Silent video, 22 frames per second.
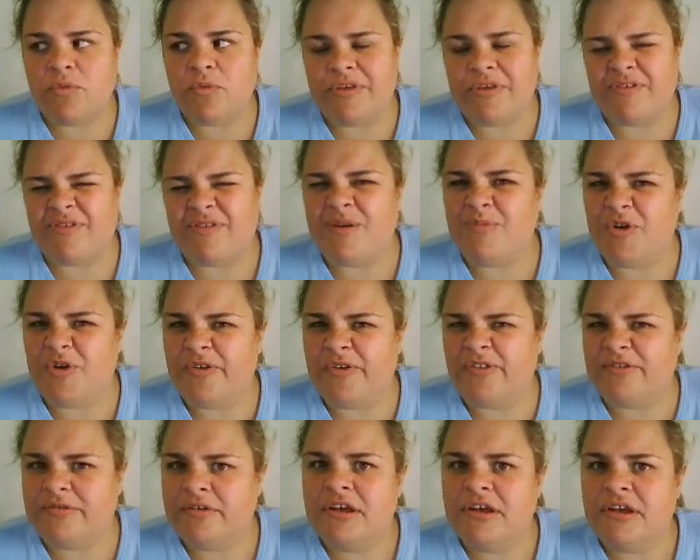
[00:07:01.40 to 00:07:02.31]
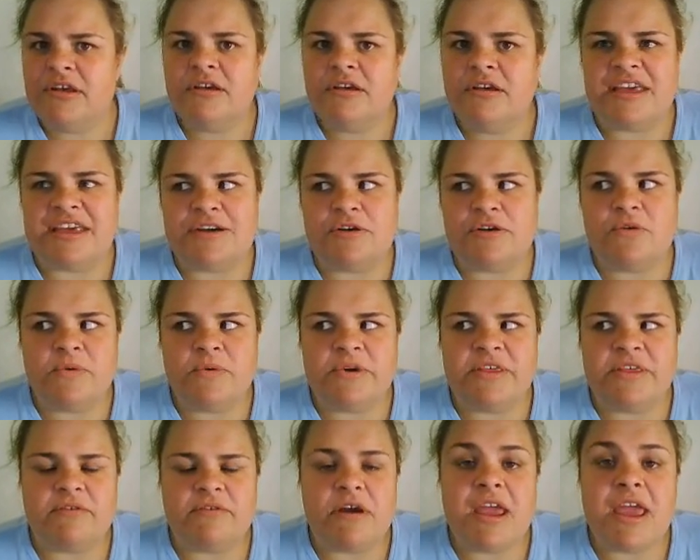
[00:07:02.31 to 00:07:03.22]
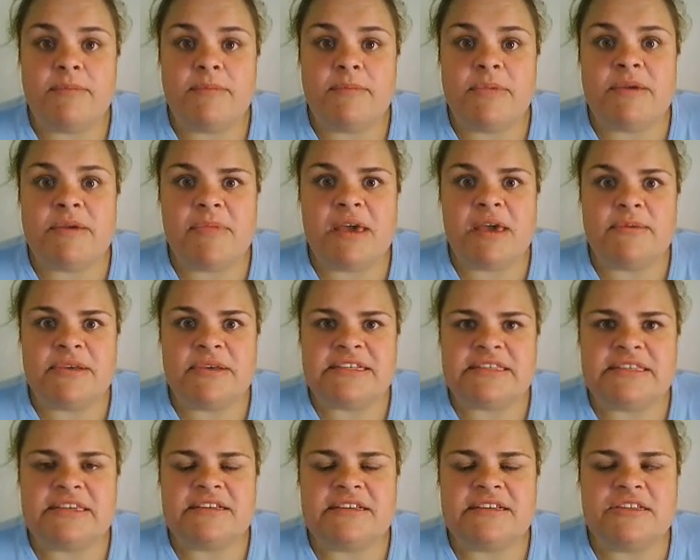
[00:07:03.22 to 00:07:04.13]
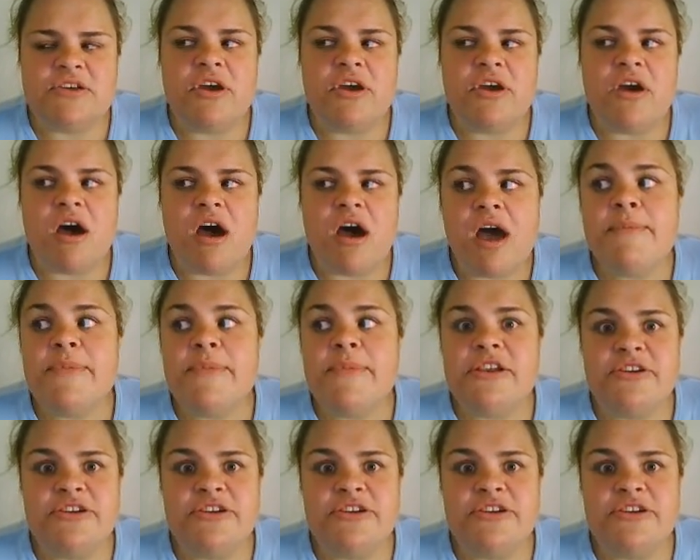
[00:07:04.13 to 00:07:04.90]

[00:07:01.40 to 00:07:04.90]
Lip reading: whether I'm not or whether I am, it made me sick. So I'm